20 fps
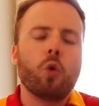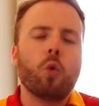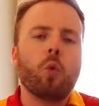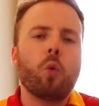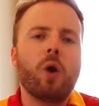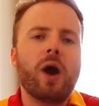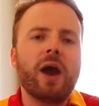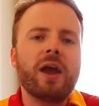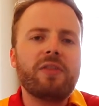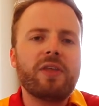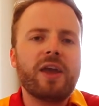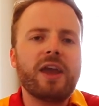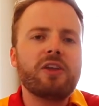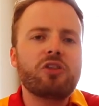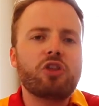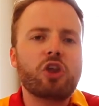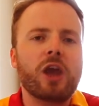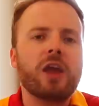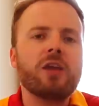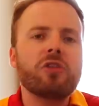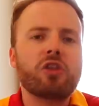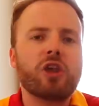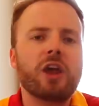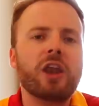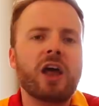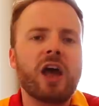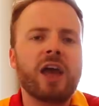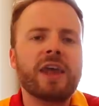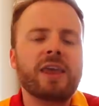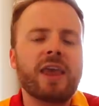Why they changed
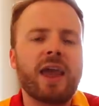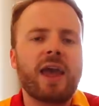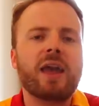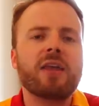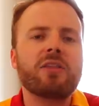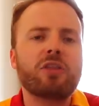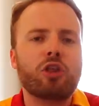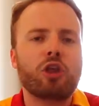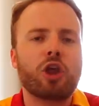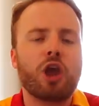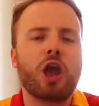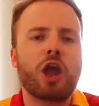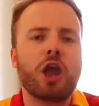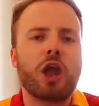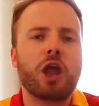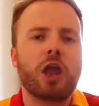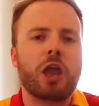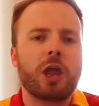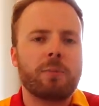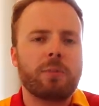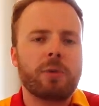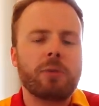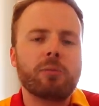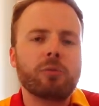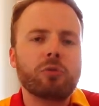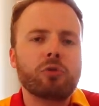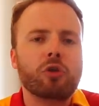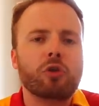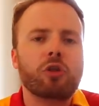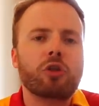it, I can't say,
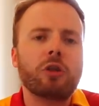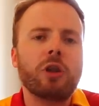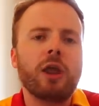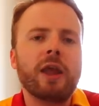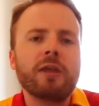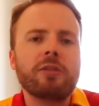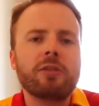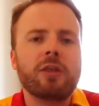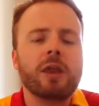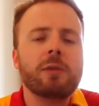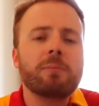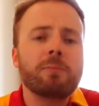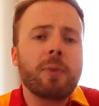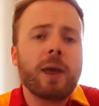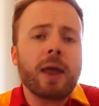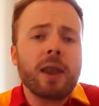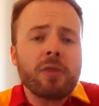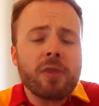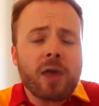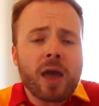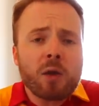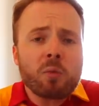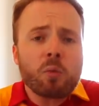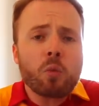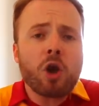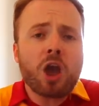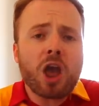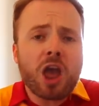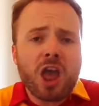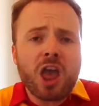people just liked it better
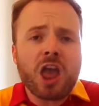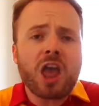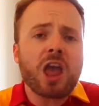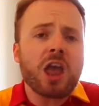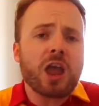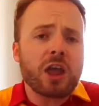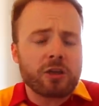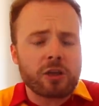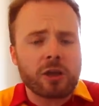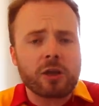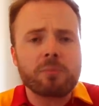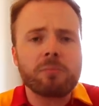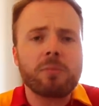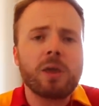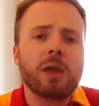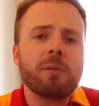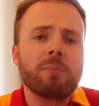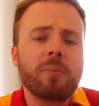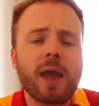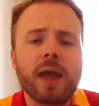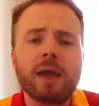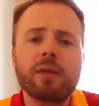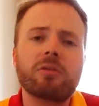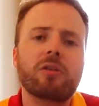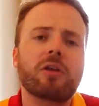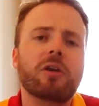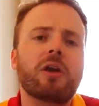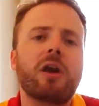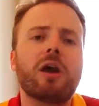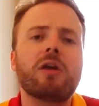that way. Take me back
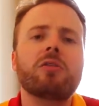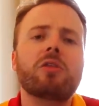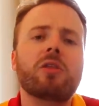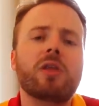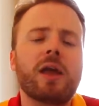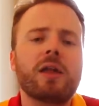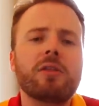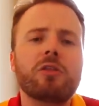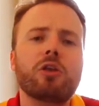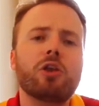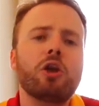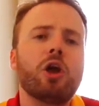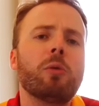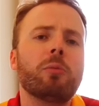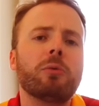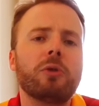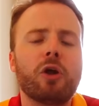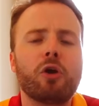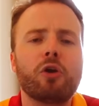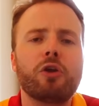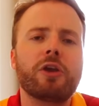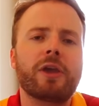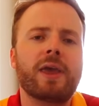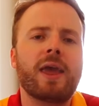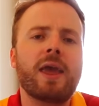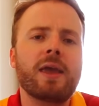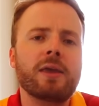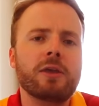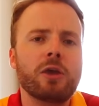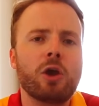to Constantinople, no you
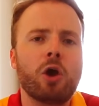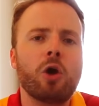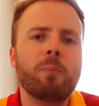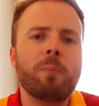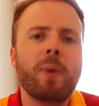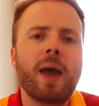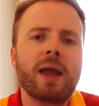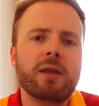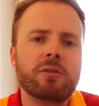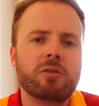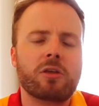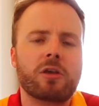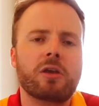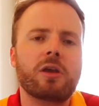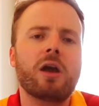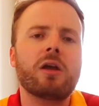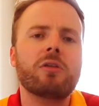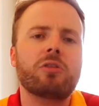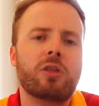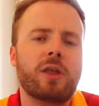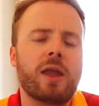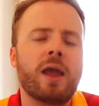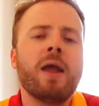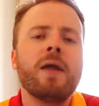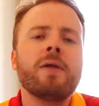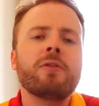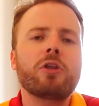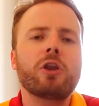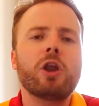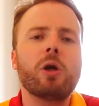can't go back to
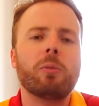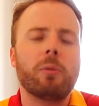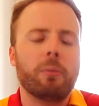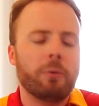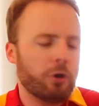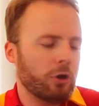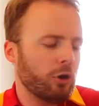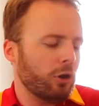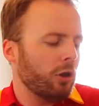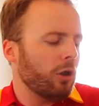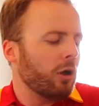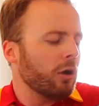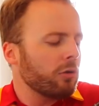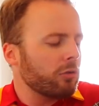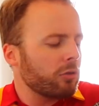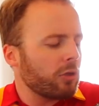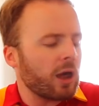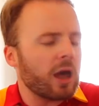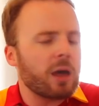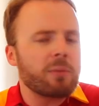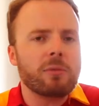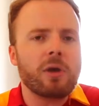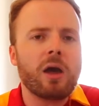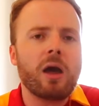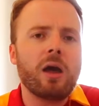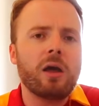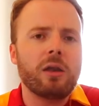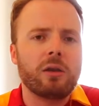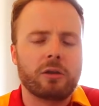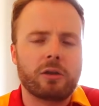Constantinople, been a long time
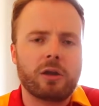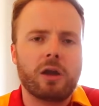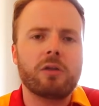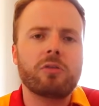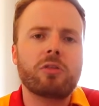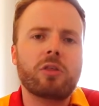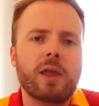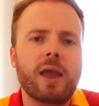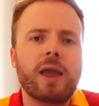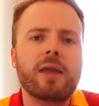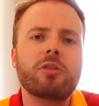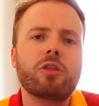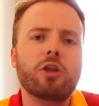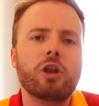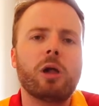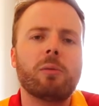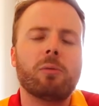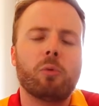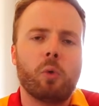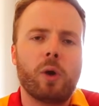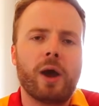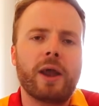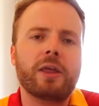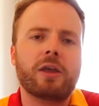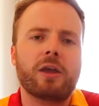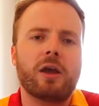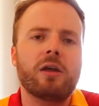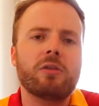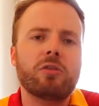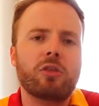gone, Constantinople, why
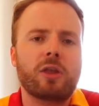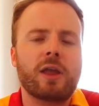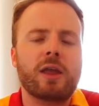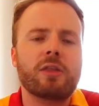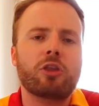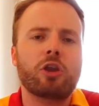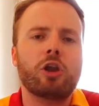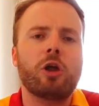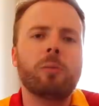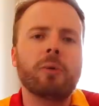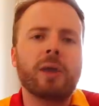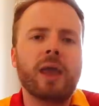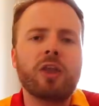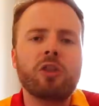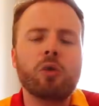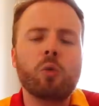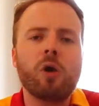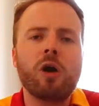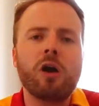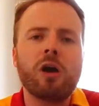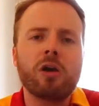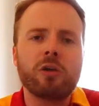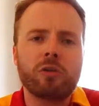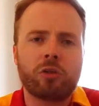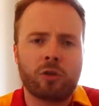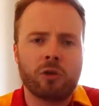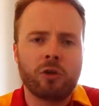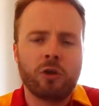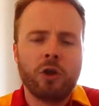did Constantinople get the works?